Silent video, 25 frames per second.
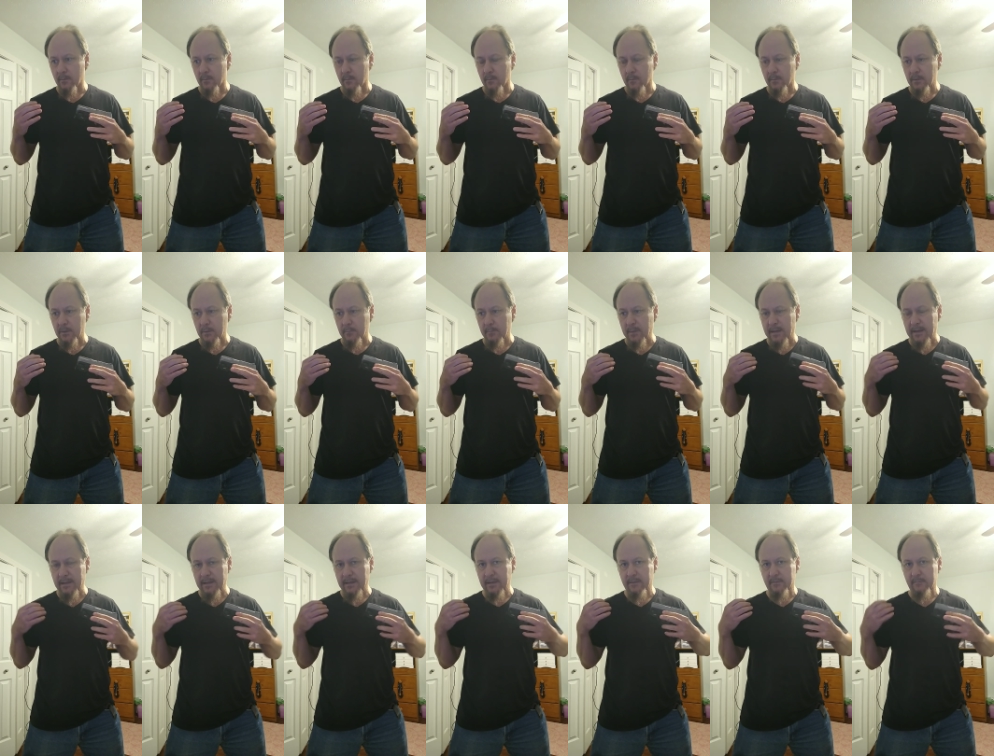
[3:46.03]
your
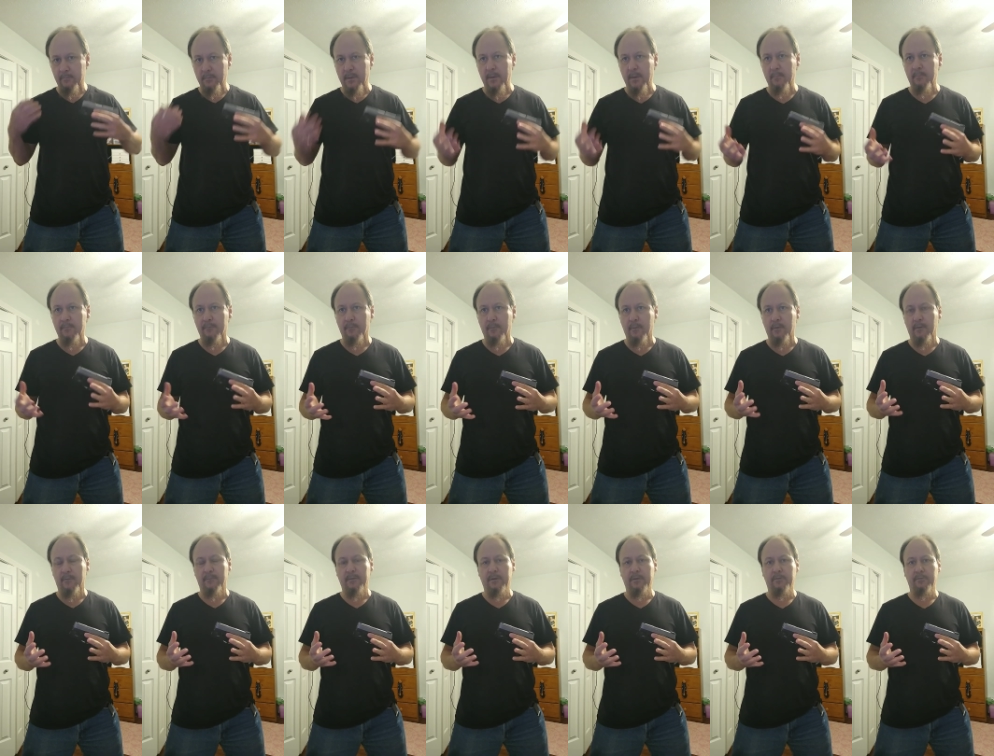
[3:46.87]
body gets pumped full
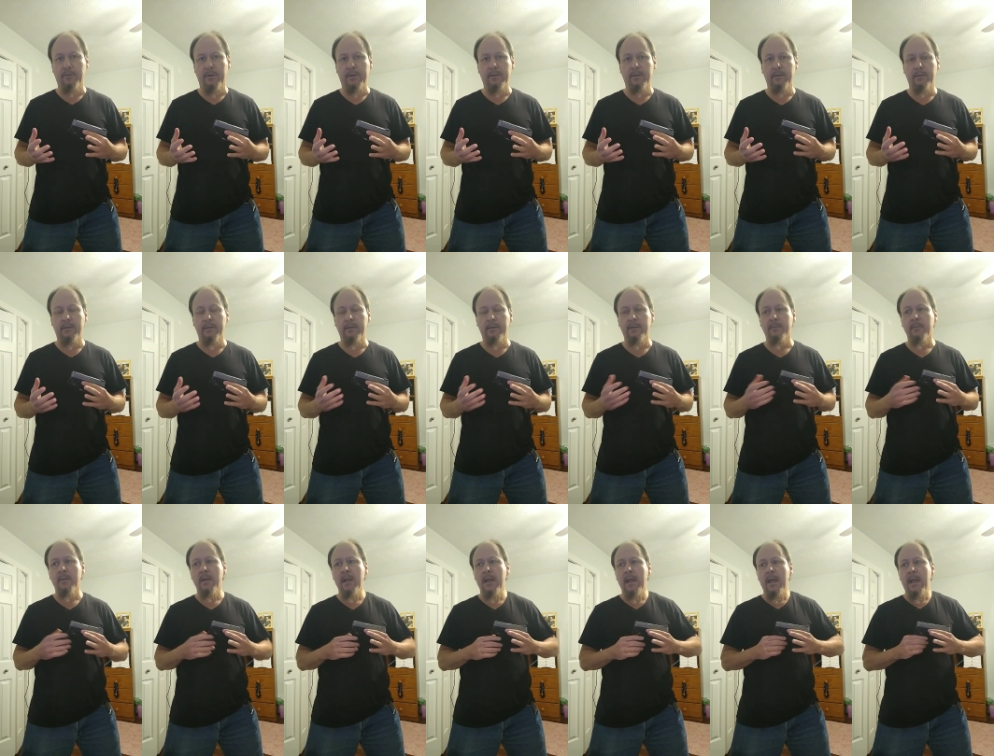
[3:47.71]
of adrenaline,
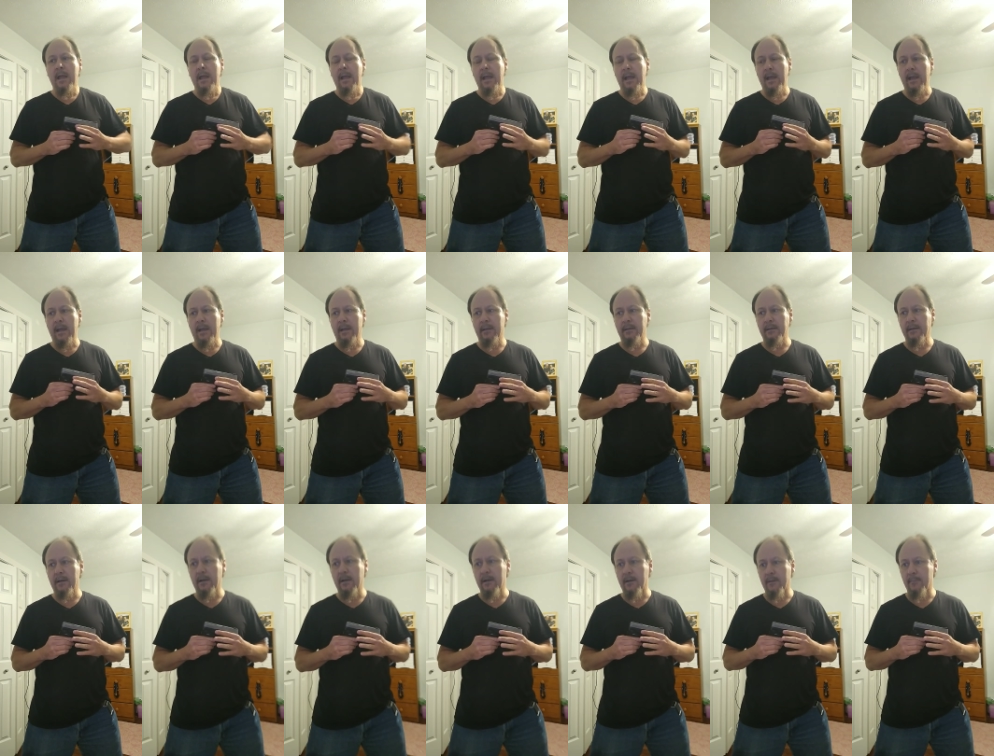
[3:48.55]

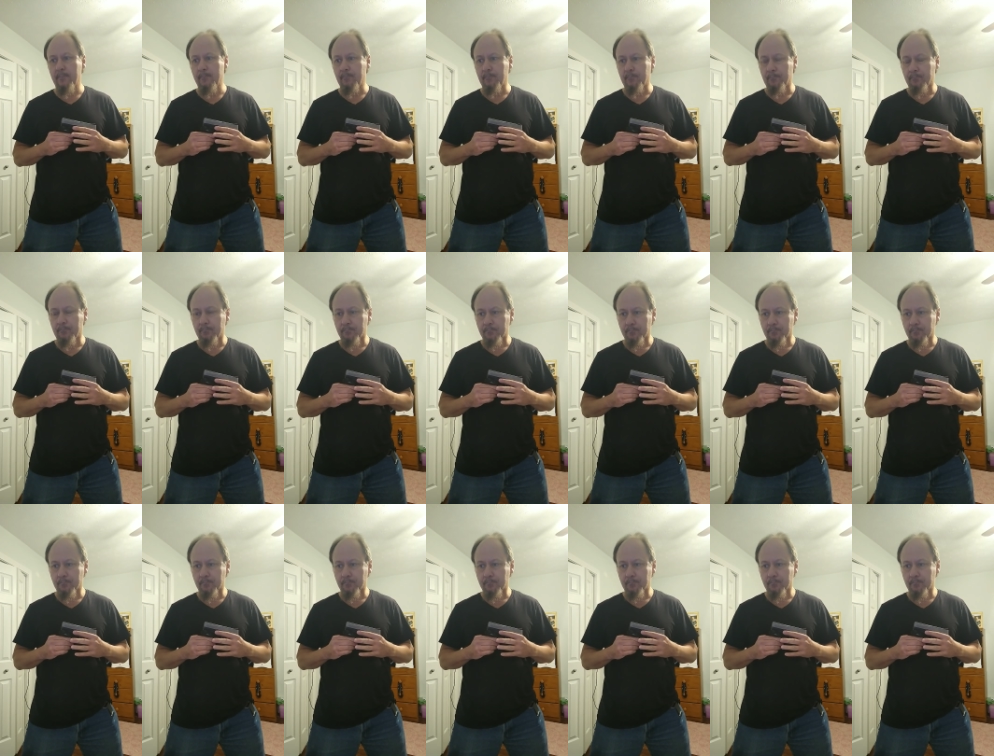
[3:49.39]
and